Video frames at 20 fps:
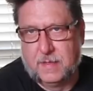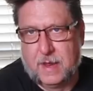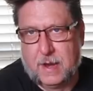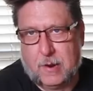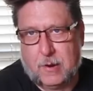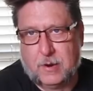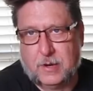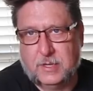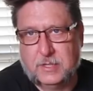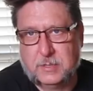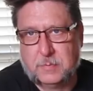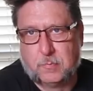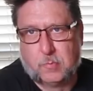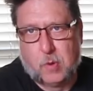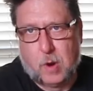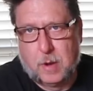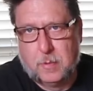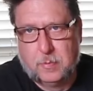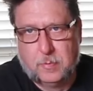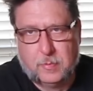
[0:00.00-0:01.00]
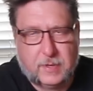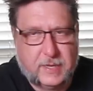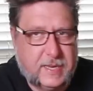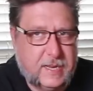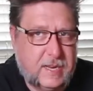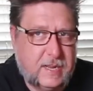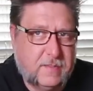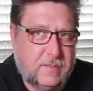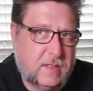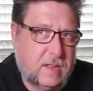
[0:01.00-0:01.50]
there is
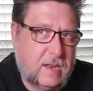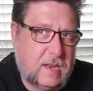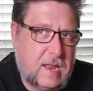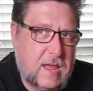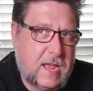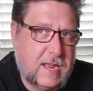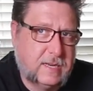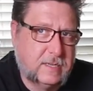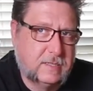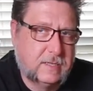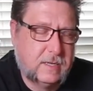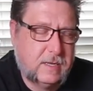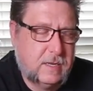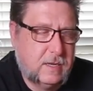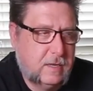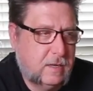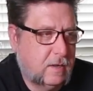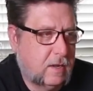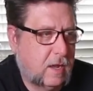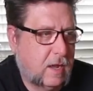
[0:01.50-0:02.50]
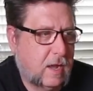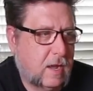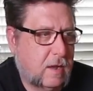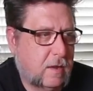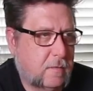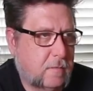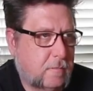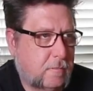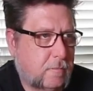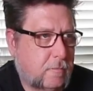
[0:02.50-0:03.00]
probably in the light,
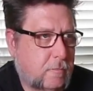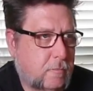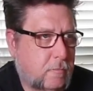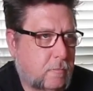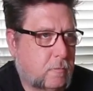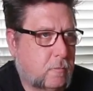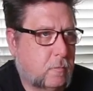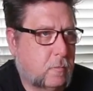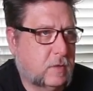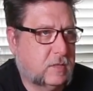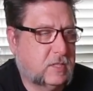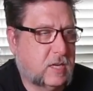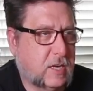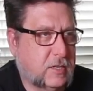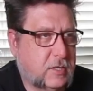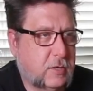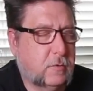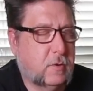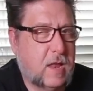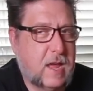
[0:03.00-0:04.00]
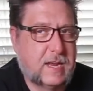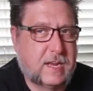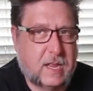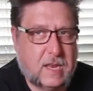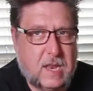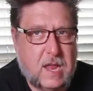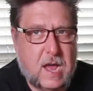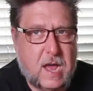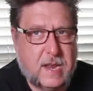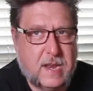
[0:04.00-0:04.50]
which I do like a
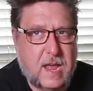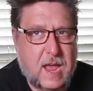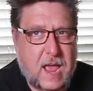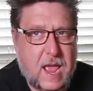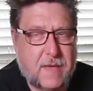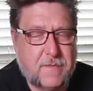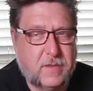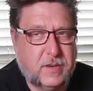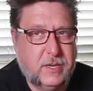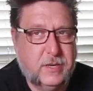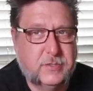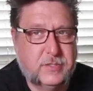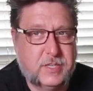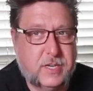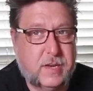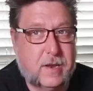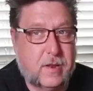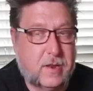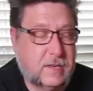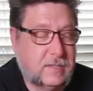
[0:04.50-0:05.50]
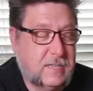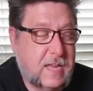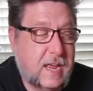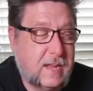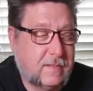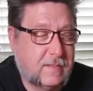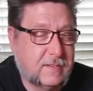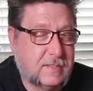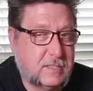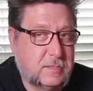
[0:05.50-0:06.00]
lot. I haven't used it on a
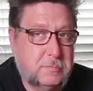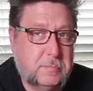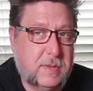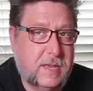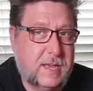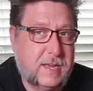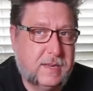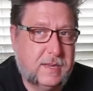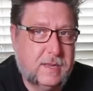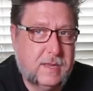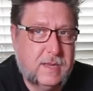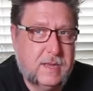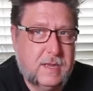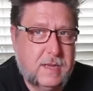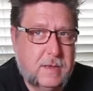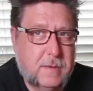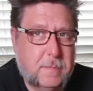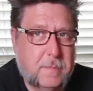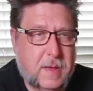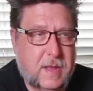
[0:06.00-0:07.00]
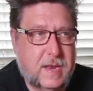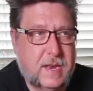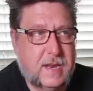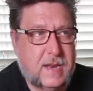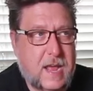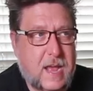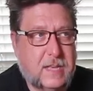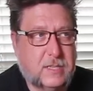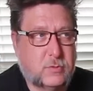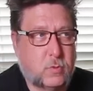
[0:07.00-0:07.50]
tank this big, but
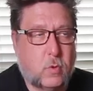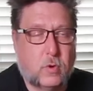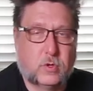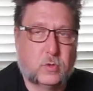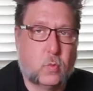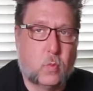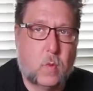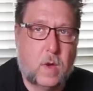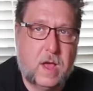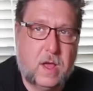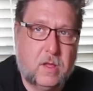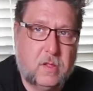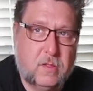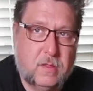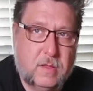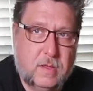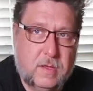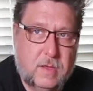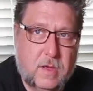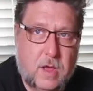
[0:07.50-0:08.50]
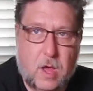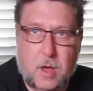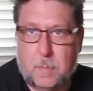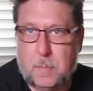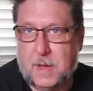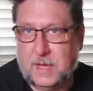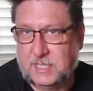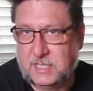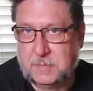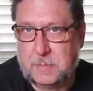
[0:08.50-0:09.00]
it has worked well on
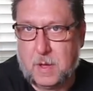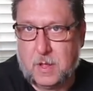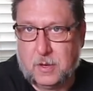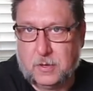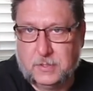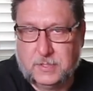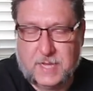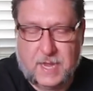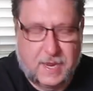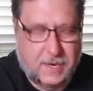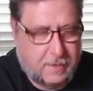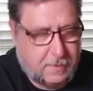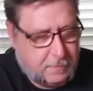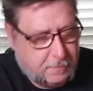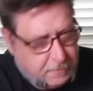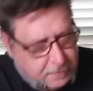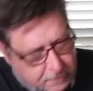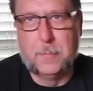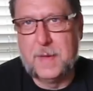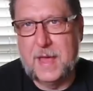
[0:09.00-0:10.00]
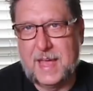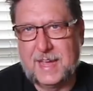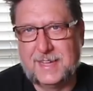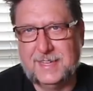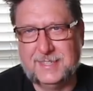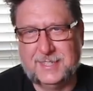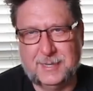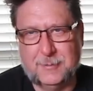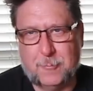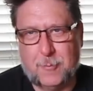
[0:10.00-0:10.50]
my smaller tank.
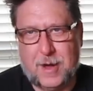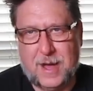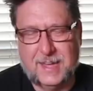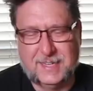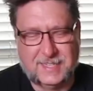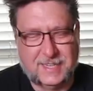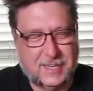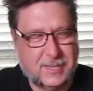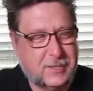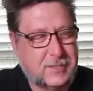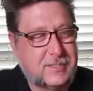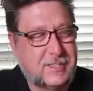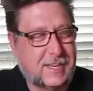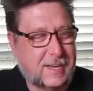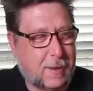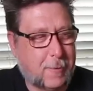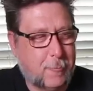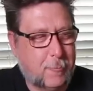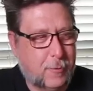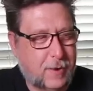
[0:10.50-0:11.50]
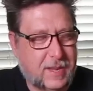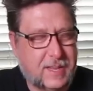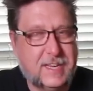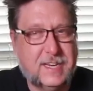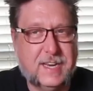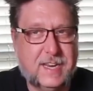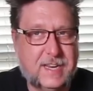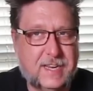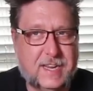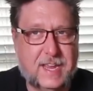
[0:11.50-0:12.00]
Packaging-wise, it looks like a
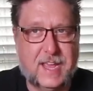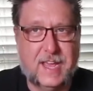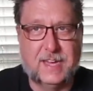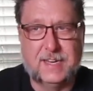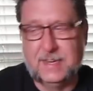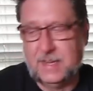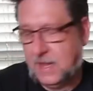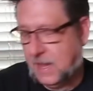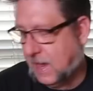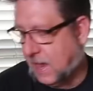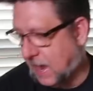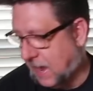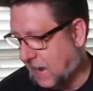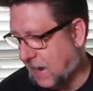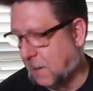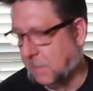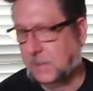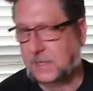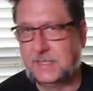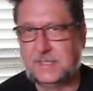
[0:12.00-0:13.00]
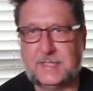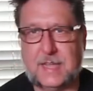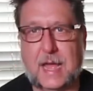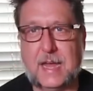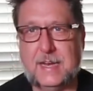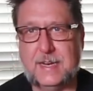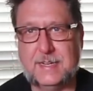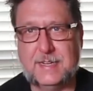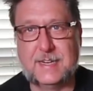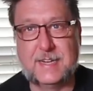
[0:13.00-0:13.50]
really neat kit, and I'm
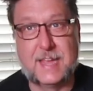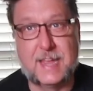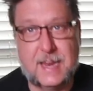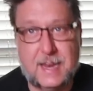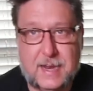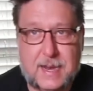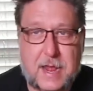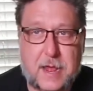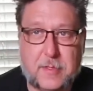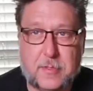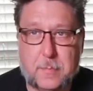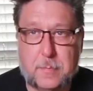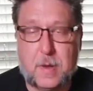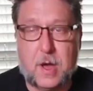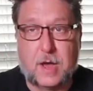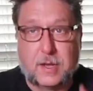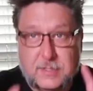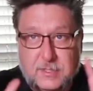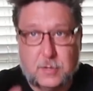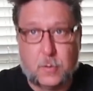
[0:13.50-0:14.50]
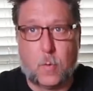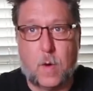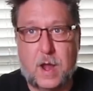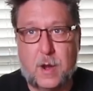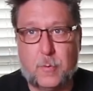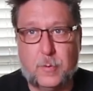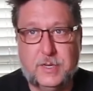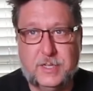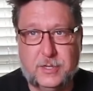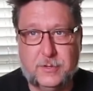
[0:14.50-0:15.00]
excited to get it out of the box. So why
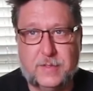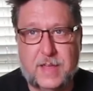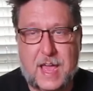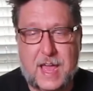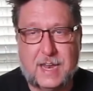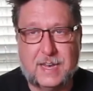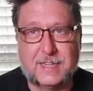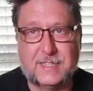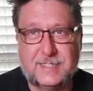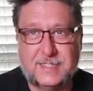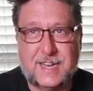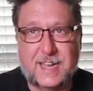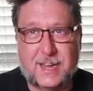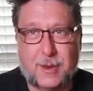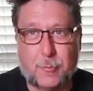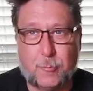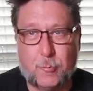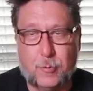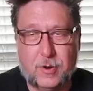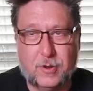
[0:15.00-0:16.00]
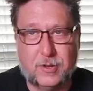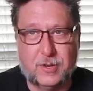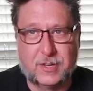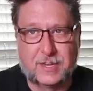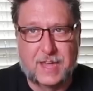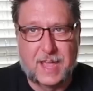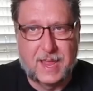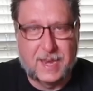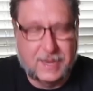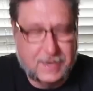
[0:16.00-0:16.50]
don't we do that? Let's take a real
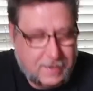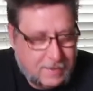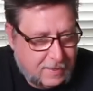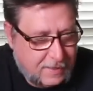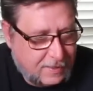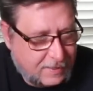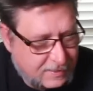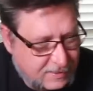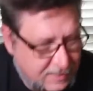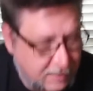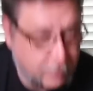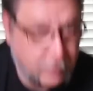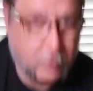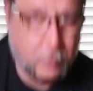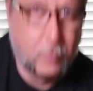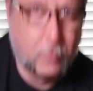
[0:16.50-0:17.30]
look at it, see what it